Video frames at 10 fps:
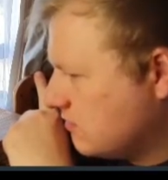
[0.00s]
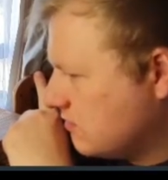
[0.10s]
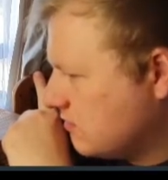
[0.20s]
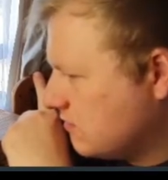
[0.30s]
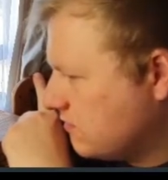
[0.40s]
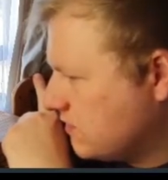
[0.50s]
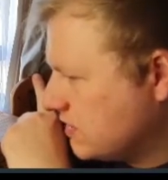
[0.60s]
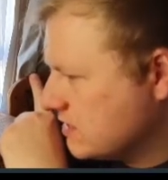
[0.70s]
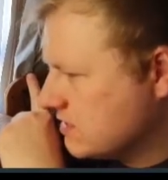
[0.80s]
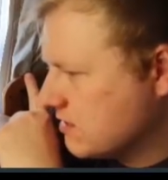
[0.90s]

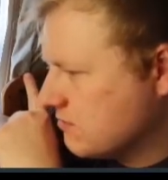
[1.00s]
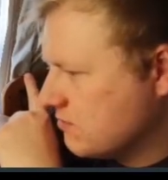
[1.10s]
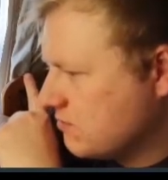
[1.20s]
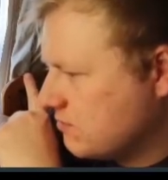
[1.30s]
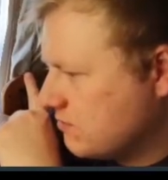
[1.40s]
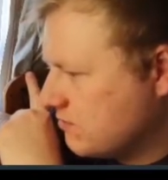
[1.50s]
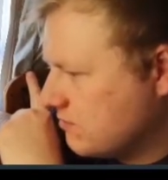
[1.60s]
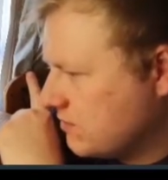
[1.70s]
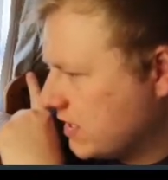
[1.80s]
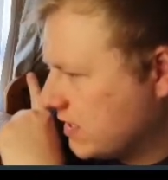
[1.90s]
phase them
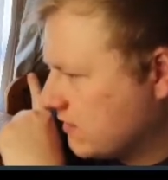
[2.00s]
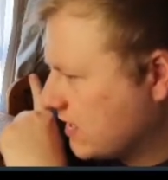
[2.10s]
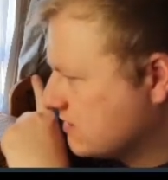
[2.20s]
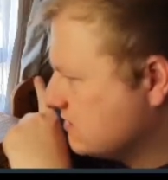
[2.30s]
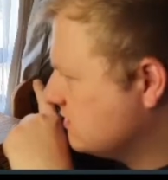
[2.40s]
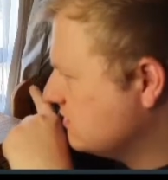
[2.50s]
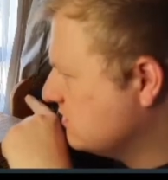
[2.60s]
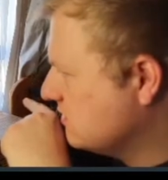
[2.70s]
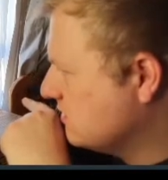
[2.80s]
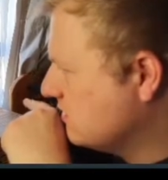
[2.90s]
like that.
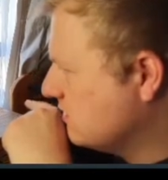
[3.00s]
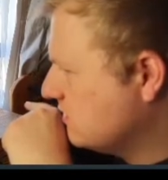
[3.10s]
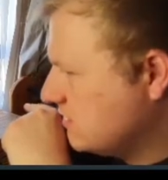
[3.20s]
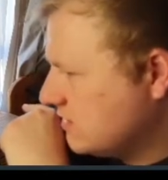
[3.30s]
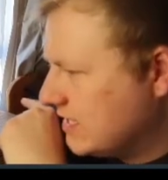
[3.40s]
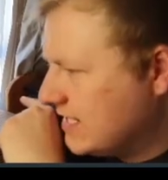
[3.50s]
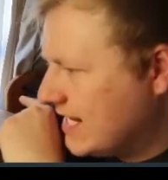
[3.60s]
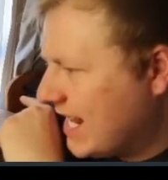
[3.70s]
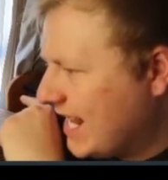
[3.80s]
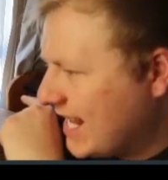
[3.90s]

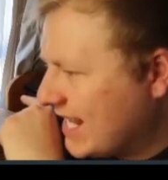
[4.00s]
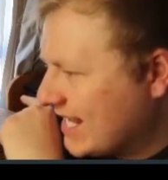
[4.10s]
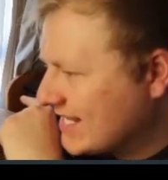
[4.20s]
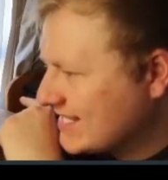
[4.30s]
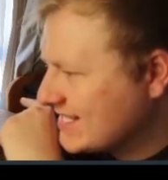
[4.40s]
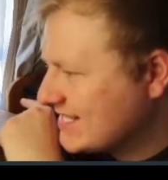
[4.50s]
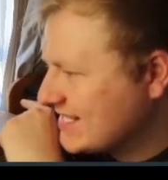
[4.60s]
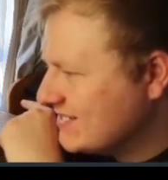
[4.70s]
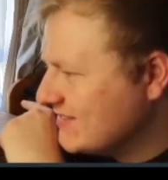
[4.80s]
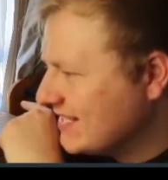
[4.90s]

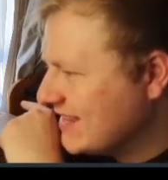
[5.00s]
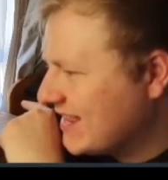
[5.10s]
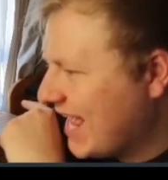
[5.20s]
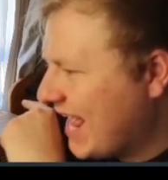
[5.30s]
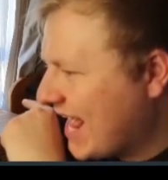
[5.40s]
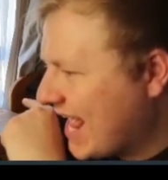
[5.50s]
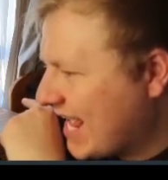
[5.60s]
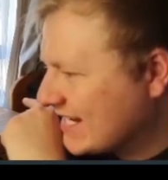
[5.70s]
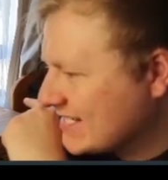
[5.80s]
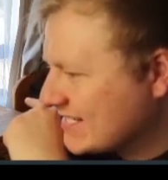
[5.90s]
Nice, look at
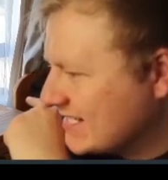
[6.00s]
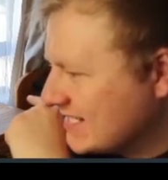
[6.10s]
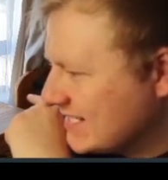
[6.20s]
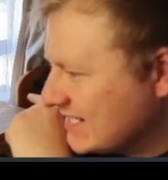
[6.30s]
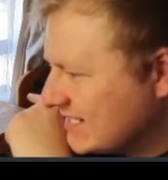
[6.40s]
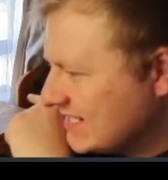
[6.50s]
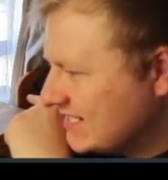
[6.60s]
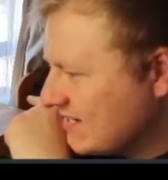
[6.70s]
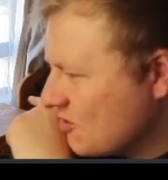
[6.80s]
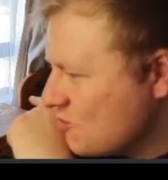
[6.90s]
that.
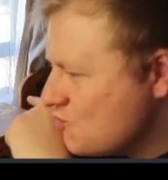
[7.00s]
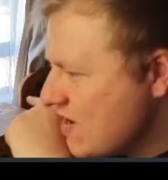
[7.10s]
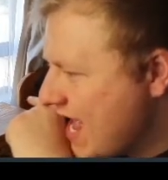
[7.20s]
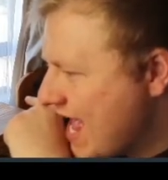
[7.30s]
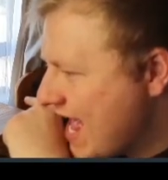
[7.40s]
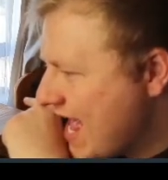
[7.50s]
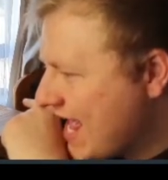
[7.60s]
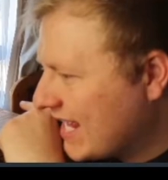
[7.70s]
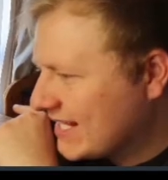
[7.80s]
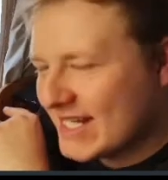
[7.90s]

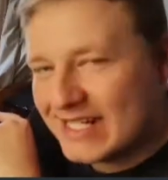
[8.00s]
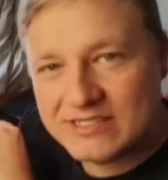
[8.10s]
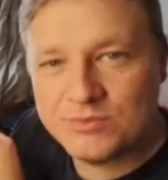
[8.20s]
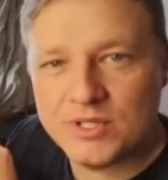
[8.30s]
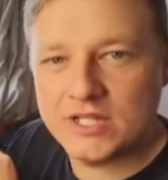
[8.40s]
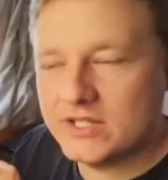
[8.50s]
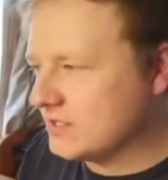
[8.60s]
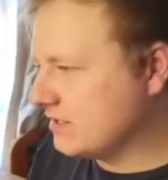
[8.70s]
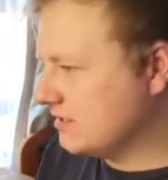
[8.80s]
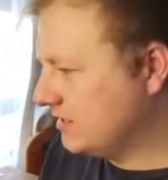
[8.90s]
Alright, that looks pretty
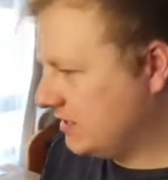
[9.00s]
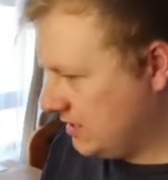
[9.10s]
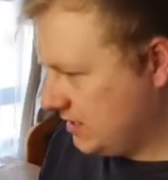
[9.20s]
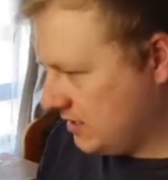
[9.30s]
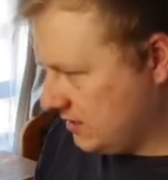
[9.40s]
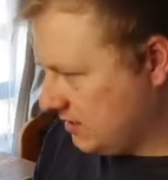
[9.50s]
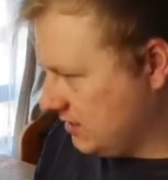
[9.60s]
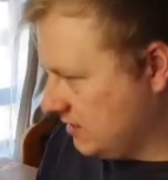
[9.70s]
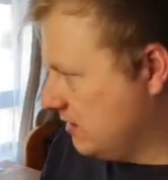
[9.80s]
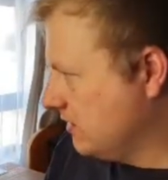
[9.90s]
good.
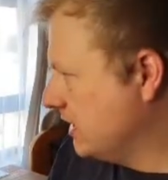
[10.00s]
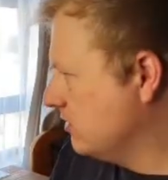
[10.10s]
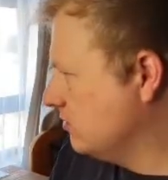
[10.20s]
Okay, cool.